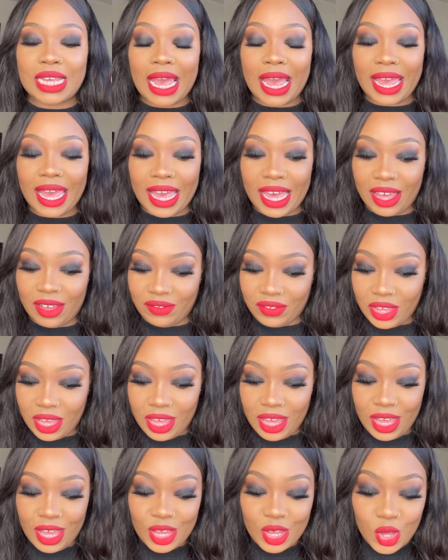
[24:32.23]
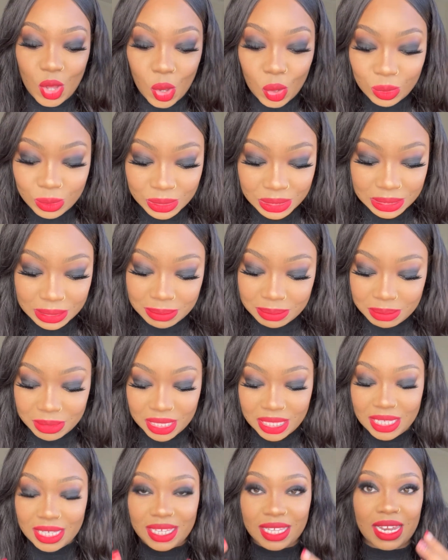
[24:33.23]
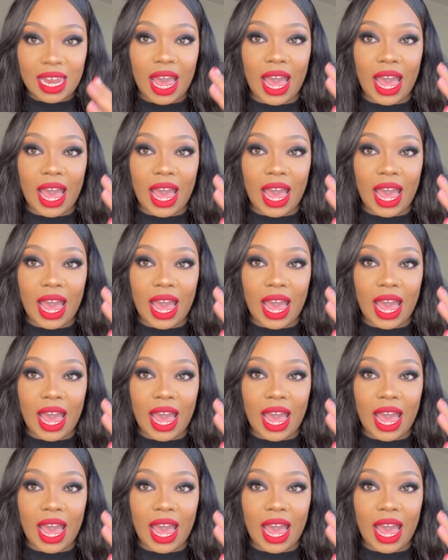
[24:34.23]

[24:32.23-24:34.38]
I have goals to meet.